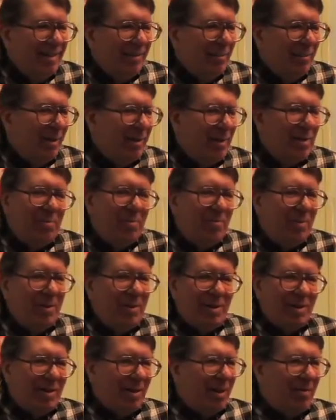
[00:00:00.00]
But
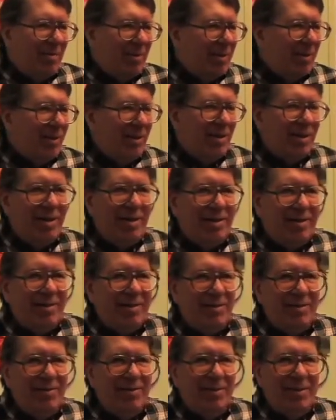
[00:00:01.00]
it's Konopka's law,
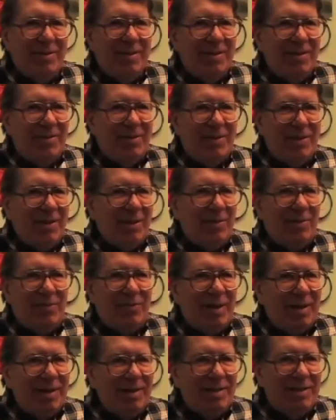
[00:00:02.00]
If you're going to
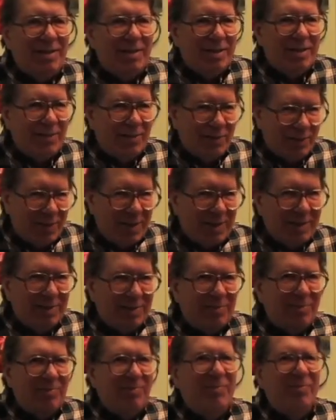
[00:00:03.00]
find it, you're going to find
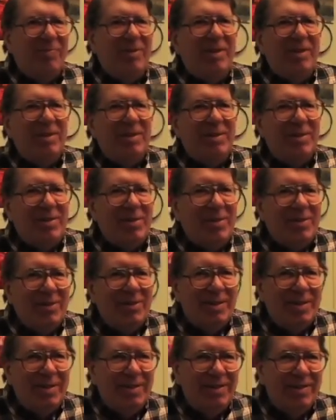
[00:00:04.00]
it fairly soon,